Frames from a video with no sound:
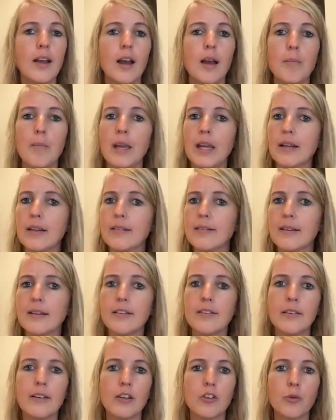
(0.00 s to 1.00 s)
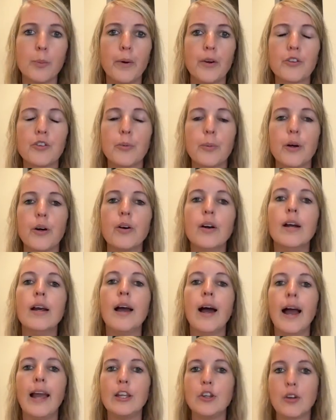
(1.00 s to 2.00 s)
I make it as easy as possible,
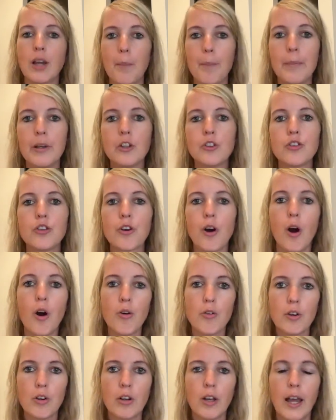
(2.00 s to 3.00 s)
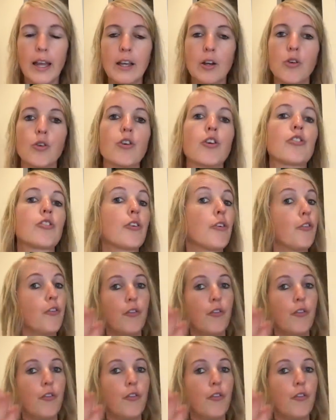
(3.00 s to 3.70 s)
and you can build your own online course.